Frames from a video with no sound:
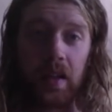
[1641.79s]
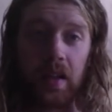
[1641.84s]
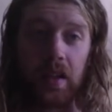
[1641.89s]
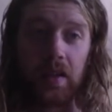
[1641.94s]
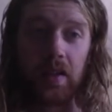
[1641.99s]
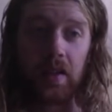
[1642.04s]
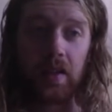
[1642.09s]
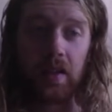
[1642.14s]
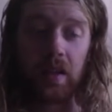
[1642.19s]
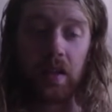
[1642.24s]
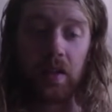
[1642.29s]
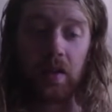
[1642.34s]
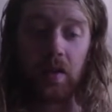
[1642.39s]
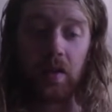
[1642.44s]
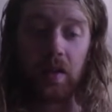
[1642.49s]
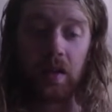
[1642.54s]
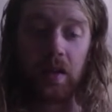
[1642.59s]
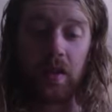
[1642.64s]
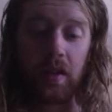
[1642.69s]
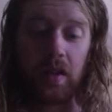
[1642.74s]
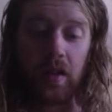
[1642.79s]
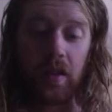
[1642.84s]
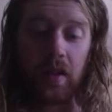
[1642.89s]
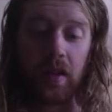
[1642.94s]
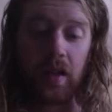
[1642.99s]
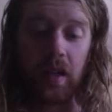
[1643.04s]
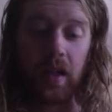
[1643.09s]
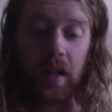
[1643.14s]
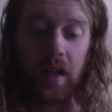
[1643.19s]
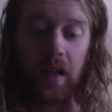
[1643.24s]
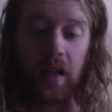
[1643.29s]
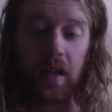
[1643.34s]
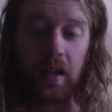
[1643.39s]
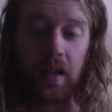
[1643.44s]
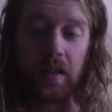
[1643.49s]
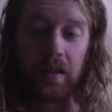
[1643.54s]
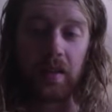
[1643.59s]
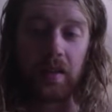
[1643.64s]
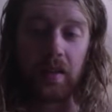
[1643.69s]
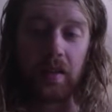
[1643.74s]
So uh,
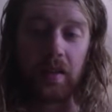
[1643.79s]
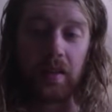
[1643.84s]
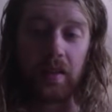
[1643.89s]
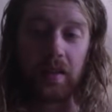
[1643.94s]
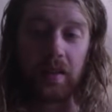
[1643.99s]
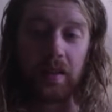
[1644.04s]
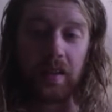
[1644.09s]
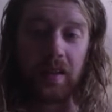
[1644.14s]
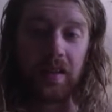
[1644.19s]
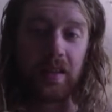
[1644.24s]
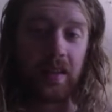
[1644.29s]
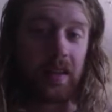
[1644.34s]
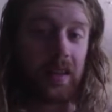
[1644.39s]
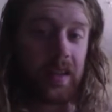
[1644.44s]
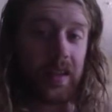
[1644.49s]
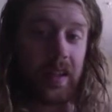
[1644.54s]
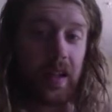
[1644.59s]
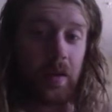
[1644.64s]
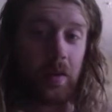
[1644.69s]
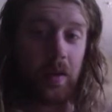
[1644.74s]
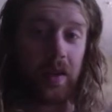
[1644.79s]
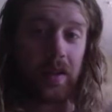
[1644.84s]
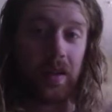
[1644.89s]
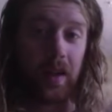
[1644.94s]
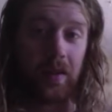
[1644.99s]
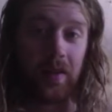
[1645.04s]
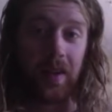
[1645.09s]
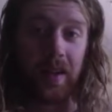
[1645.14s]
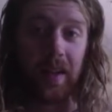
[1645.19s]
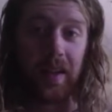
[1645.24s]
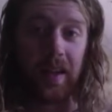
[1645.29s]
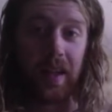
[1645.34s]
it's not like they weren't already